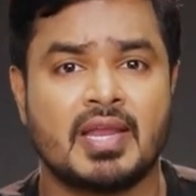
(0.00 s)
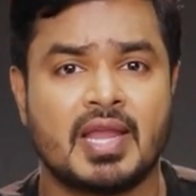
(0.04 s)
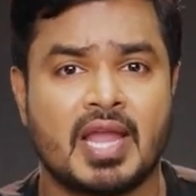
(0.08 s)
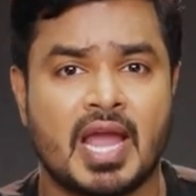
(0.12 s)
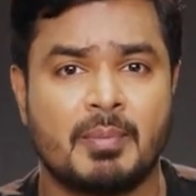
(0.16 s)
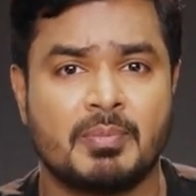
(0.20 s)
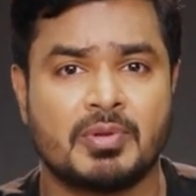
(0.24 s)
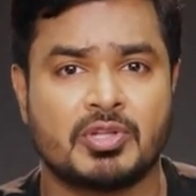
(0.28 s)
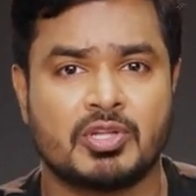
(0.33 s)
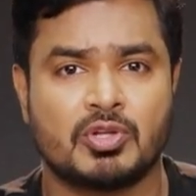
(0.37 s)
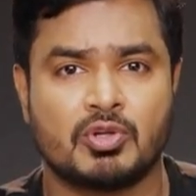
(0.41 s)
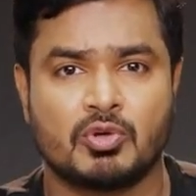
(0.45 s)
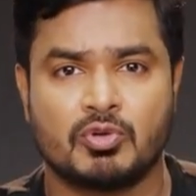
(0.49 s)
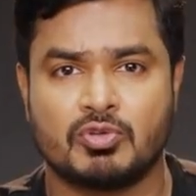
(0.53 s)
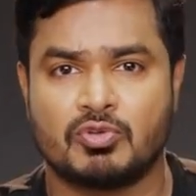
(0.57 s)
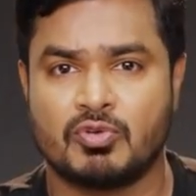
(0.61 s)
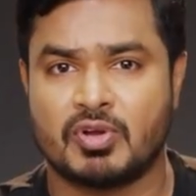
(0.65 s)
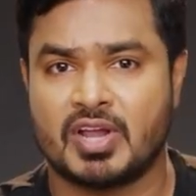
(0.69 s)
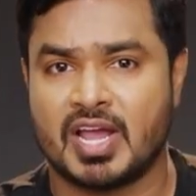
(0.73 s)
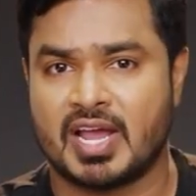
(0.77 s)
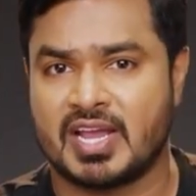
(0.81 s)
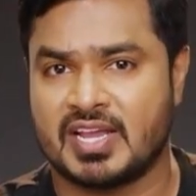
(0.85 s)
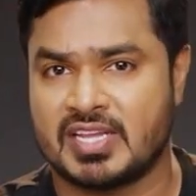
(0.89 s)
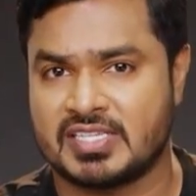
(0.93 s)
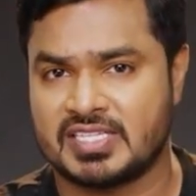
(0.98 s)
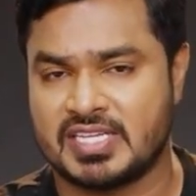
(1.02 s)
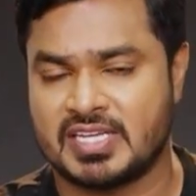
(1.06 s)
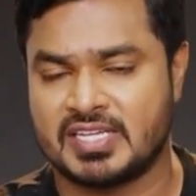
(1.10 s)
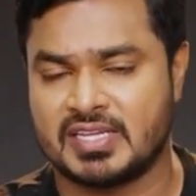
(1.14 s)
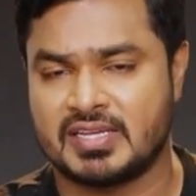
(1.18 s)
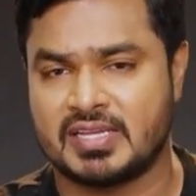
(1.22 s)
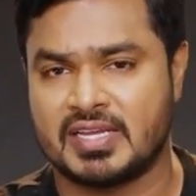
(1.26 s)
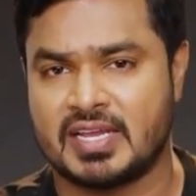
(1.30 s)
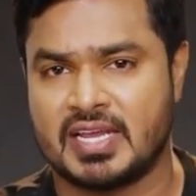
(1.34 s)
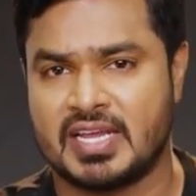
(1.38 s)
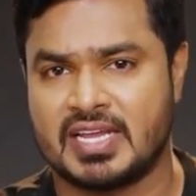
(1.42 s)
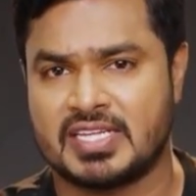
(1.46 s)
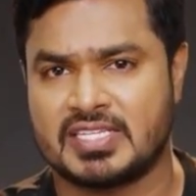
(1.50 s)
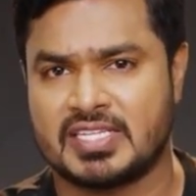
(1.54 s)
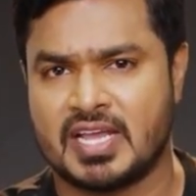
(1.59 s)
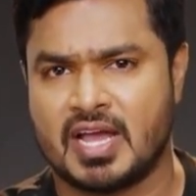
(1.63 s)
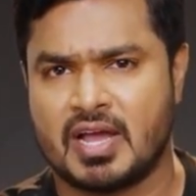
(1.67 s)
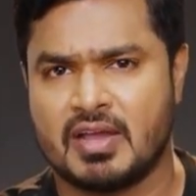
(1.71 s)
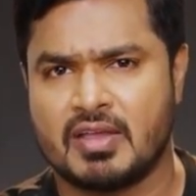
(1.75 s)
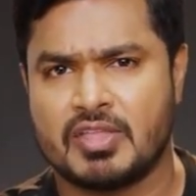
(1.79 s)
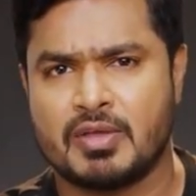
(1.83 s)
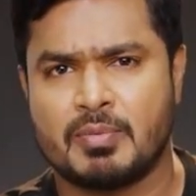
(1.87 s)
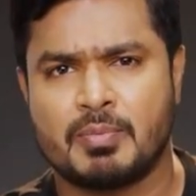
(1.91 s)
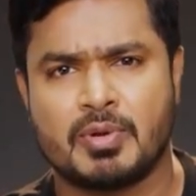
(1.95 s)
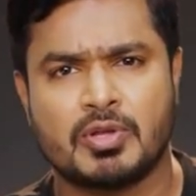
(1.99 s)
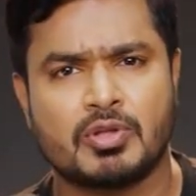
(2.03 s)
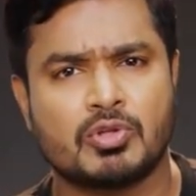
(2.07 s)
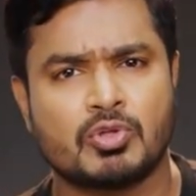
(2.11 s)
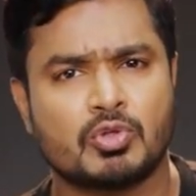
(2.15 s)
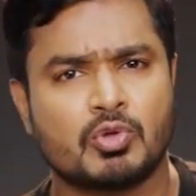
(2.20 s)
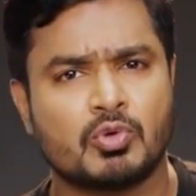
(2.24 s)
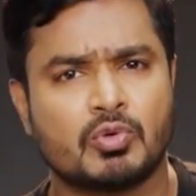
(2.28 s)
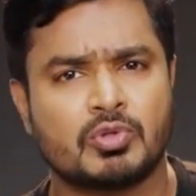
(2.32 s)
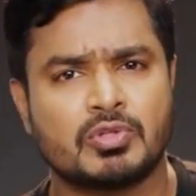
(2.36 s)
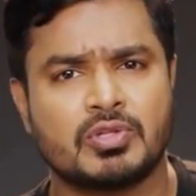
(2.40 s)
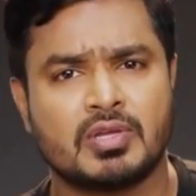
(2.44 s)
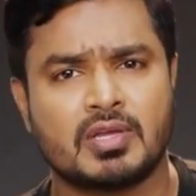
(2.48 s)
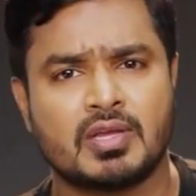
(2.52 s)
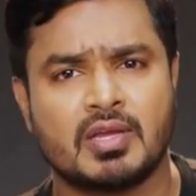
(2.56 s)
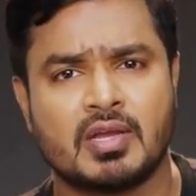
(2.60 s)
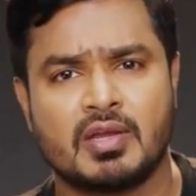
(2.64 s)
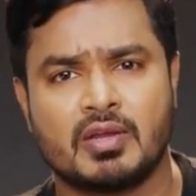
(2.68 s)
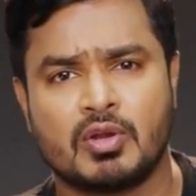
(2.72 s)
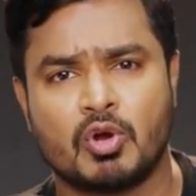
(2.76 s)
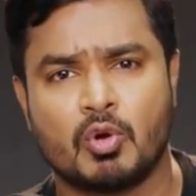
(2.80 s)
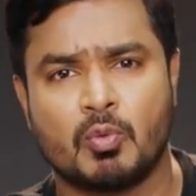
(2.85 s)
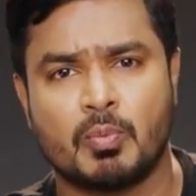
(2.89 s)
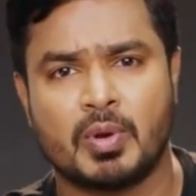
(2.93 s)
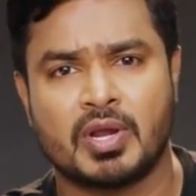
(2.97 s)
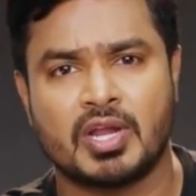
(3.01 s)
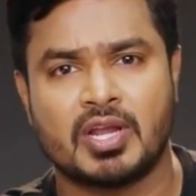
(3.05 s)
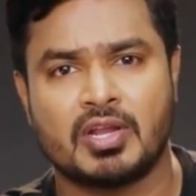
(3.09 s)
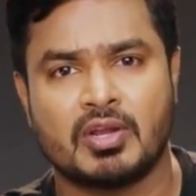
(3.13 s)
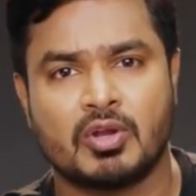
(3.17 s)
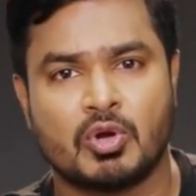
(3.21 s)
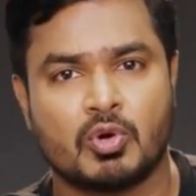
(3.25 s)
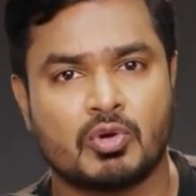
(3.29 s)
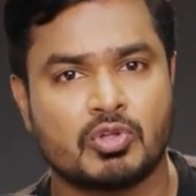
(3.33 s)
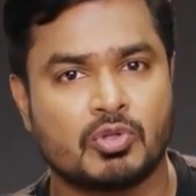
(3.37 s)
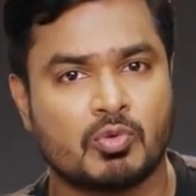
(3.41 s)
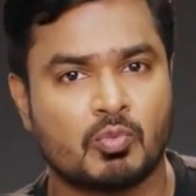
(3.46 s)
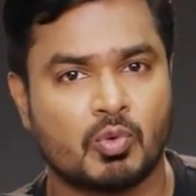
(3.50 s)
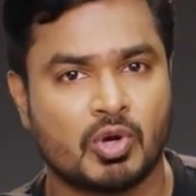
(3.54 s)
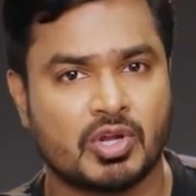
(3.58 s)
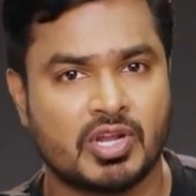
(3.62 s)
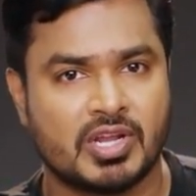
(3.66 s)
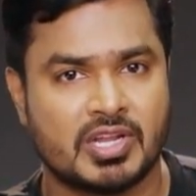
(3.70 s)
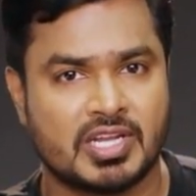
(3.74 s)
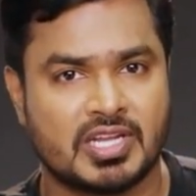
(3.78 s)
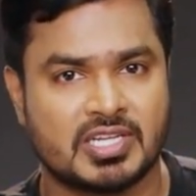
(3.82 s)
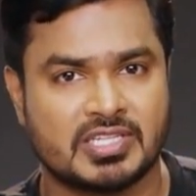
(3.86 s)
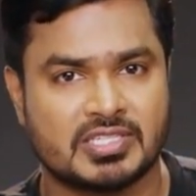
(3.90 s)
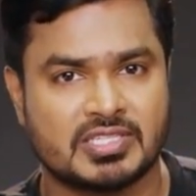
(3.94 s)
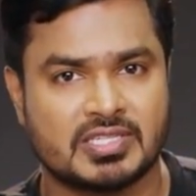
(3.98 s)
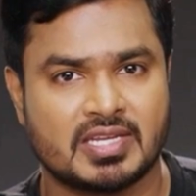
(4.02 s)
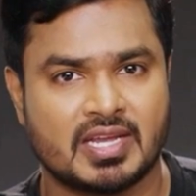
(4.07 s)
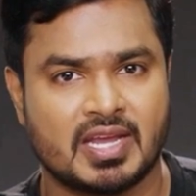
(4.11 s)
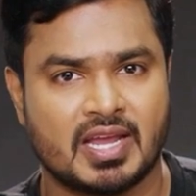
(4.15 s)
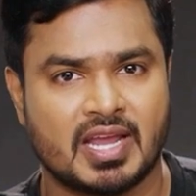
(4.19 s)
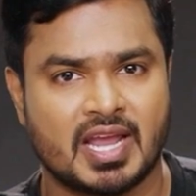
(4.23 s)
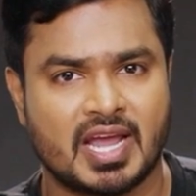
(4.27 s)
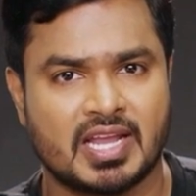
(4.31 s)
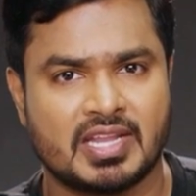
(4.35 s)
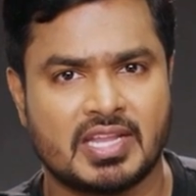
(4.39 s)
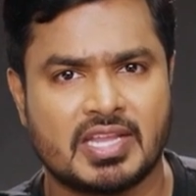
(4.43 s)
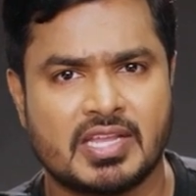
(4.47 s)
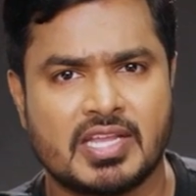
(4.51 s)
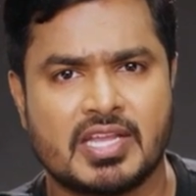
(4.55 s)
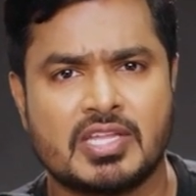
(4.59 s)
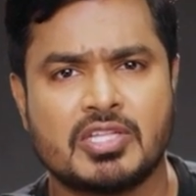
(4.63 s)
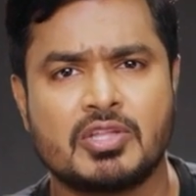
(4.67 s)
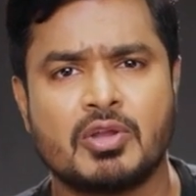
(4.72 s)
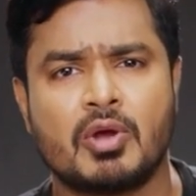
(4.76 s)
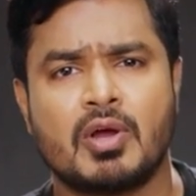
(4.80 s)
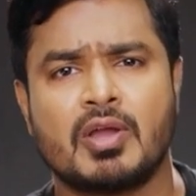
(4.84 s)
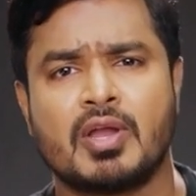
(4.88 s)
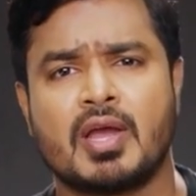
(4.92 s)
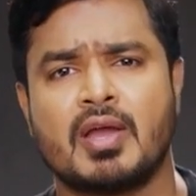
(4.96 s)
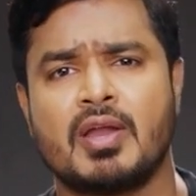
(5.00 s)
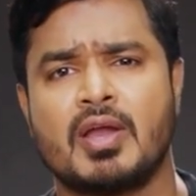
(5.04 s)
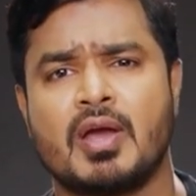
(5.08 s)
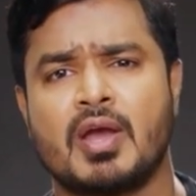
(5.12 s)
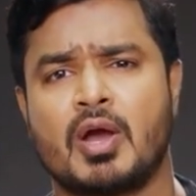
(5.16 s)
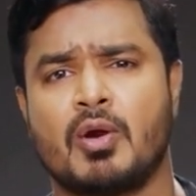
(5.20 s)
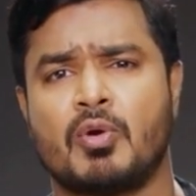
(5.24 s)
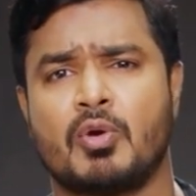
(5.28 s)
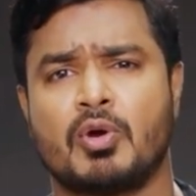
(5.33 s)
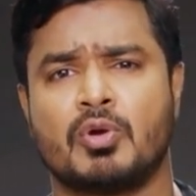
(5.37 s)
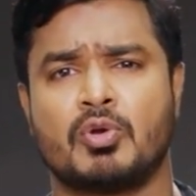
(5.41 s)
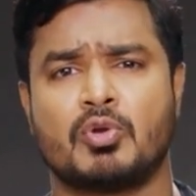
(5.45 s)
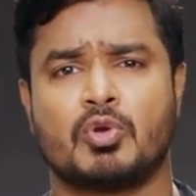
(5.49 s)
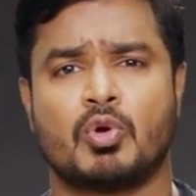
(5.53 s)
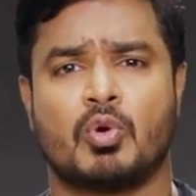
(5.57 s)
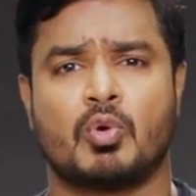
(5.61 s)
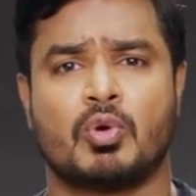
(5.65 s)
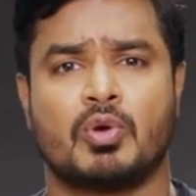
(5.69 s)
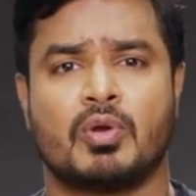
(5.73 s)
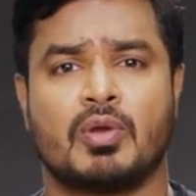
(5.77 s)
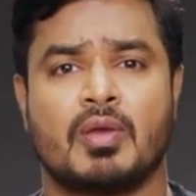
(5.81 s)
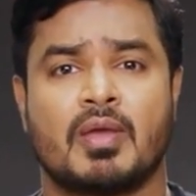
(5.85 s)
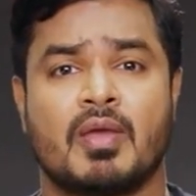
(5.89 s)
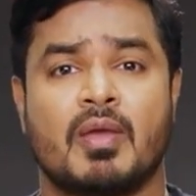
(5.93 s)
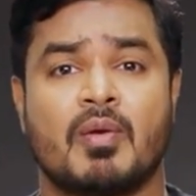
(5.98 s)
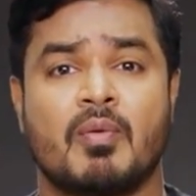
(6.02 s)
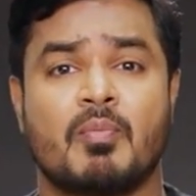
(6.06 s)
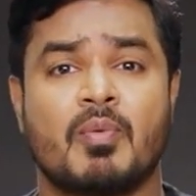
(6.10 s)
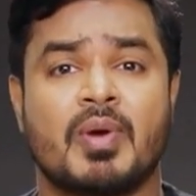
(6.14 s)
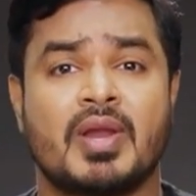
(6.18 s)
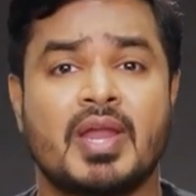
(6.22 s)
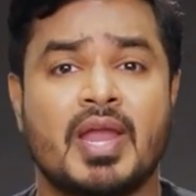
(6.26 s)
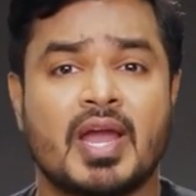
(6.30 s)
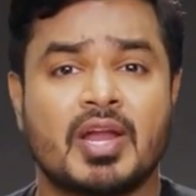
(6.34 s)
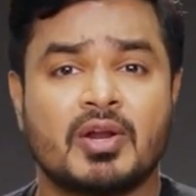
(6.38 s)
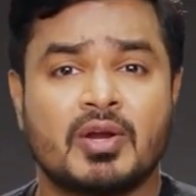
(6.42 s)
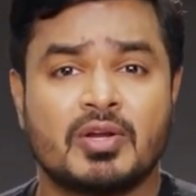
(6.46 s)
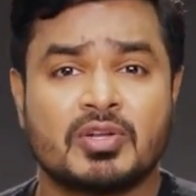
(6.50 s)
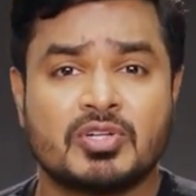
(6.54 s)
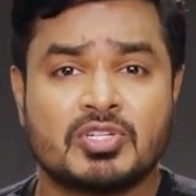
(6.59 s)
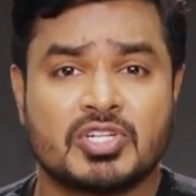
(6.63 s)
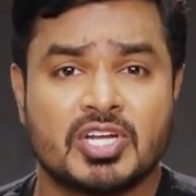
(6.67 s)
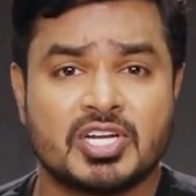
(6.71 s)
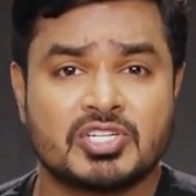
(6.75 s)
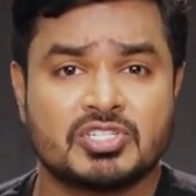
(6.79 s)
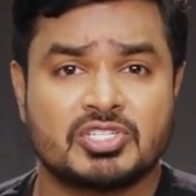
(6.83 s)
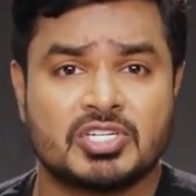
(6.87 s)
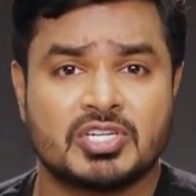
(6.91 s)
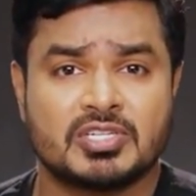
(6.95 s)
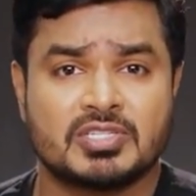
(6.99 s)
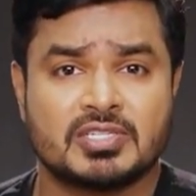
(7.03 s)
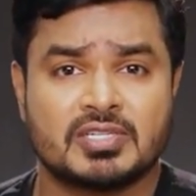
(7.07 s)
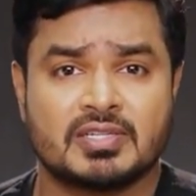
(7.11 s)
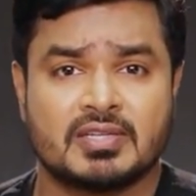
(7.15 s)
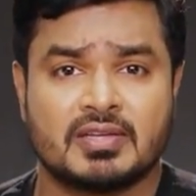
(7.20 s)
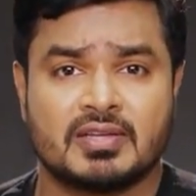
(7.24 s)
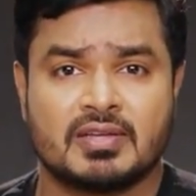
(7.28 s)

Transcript: Absolute reality is ultimate truth. Nobody knows what it is, and it is not under our control. We cannot change it.